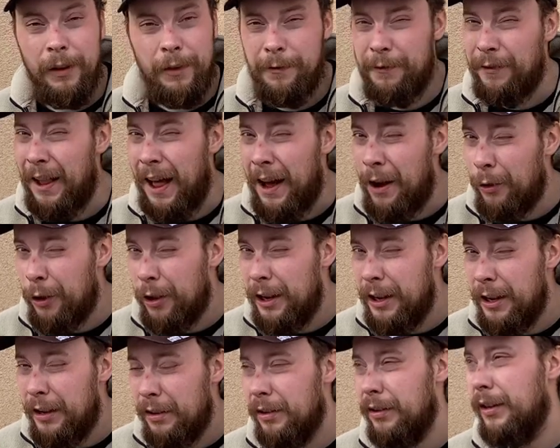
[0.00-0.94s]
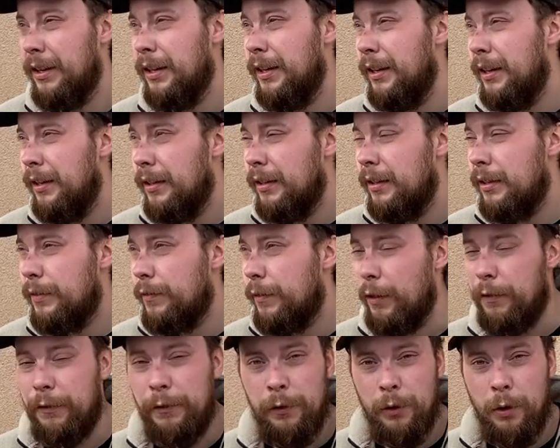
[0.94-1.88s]
flowery. It's
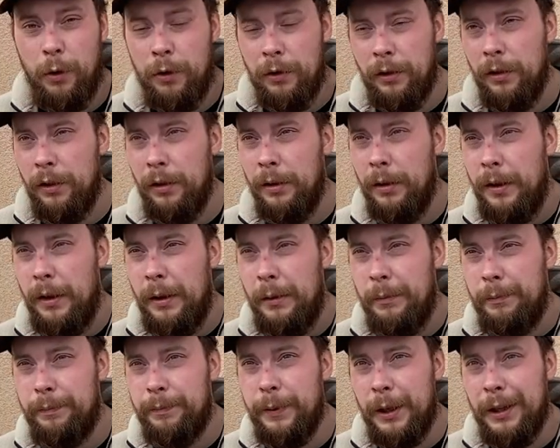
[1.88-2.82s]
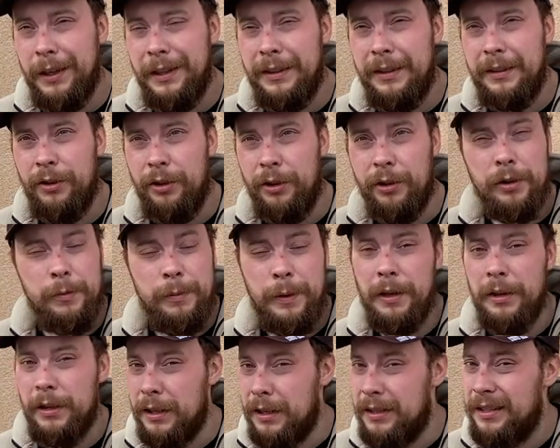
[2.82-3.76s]
very floral, but you know, the
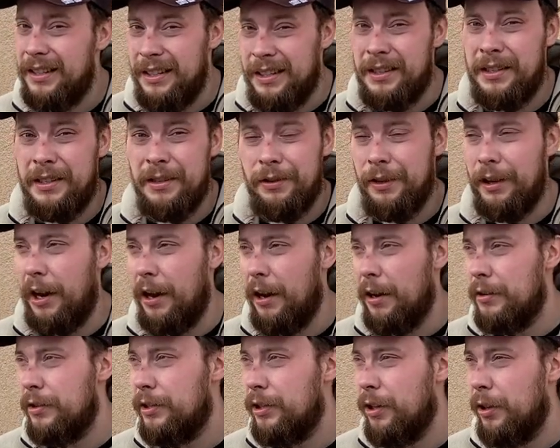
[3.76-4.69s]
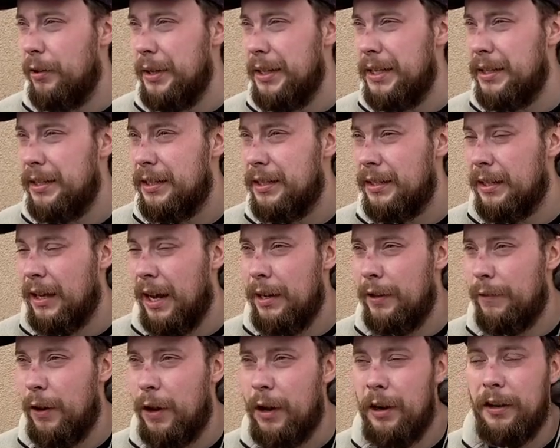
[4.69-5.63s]
bitterness is still there, so it's kind
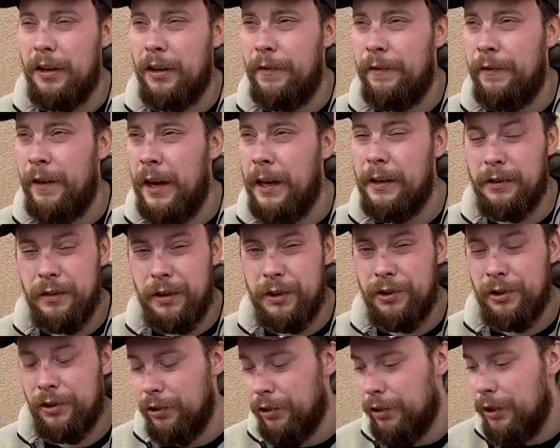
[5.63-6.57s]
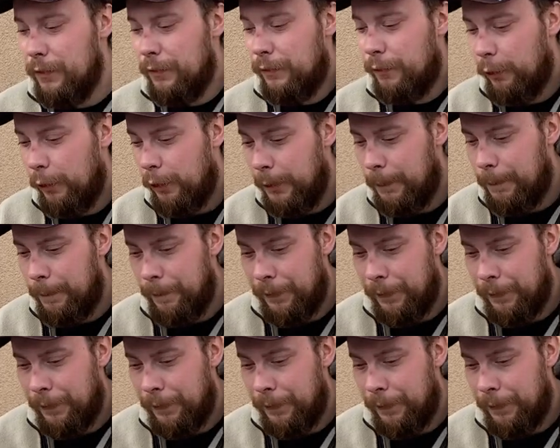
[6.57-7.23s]
of hard to find unless you're looking for it.